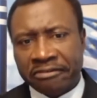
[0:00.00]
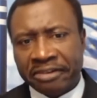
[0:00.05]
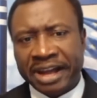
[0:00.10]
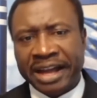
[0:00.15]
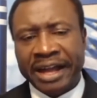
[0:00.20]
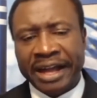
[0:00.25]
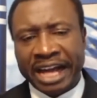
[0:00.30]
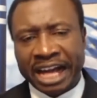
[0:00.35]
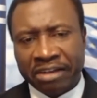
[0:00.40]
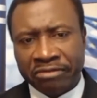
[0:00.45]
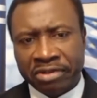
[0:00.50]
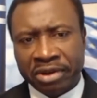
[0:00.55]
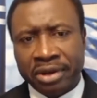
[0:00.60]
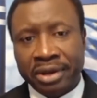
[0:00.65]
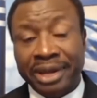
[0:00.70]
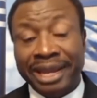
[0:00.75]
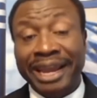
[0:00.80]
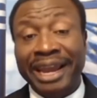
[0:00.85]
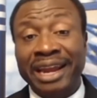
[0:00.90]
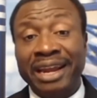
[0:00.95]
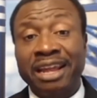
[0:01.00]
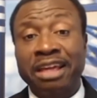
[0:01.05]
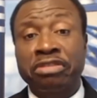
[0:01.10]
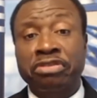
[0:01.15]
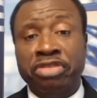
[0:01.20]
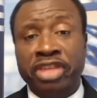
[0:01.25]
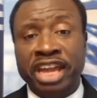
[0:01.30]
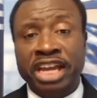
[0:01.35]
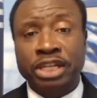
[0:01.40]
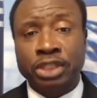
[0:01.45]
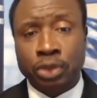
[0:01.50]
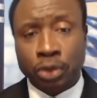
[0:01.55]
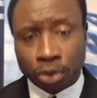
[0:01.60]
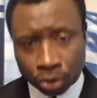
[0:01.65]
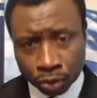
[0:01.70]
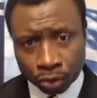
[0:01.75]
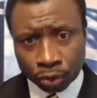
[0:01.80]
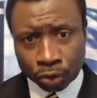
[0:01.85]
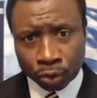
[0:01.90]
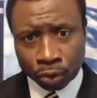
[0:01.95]
to ever having
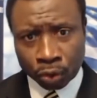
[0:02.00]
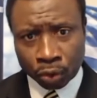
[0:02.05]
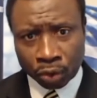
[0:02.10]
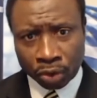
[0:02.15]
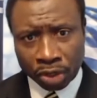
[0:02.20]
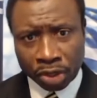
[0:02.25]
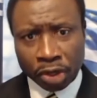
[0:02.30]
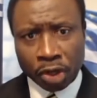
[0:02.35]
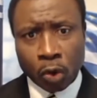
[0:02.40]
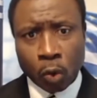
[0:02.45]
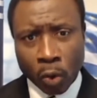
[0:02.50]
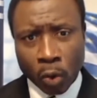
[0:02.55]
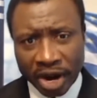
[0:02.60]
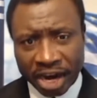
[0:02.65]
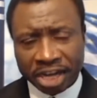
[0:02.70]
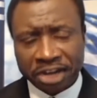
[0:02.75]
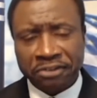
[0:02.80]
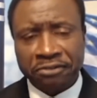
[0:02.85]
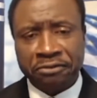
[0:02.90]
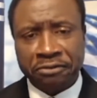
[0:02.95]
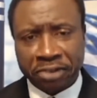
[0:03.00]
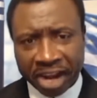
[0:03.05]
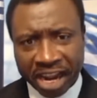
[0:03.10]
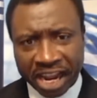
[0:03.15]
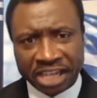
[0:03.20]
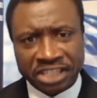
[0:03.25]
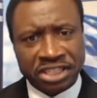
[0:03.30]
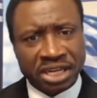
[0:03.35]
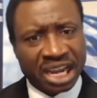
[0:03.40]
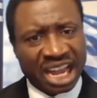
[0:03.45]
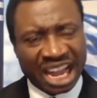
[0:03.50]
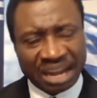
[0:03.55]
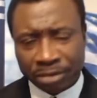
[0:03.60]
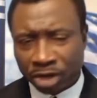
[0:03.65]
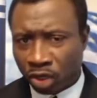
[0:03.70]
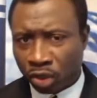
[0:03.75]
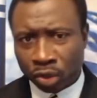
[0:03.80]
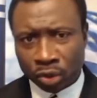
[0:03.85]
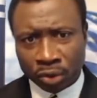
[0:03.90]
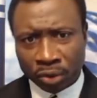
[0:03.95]
anything to do with French
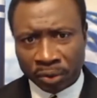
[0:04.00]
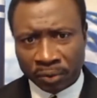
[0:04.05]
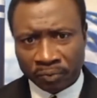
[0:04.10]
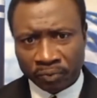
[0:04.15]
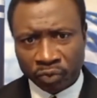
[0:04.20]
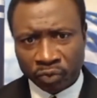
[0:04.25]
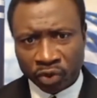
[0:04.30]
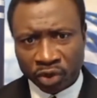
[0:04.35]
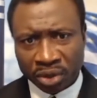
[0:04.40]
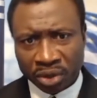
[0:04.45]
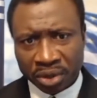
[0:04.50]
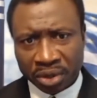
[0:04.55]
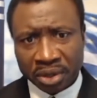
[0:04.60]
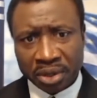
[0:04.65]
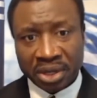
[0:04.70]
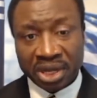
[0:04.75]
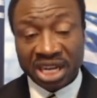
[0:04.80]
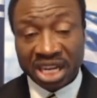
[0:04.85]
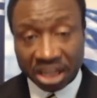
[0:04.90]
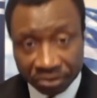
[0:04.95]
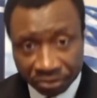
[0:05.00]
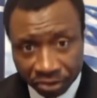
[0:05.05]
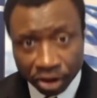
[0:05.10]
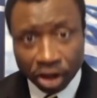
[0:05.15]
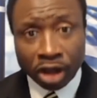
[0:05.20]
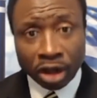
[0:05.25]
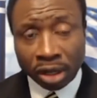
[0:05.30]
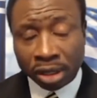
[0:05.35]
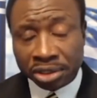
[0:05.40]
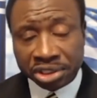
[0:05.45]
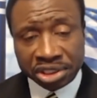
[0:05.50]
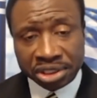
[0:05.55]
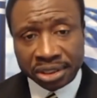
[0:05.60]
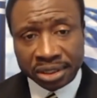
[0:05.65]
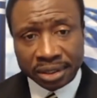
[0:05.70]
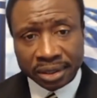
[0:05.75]
Cameroon. The divorce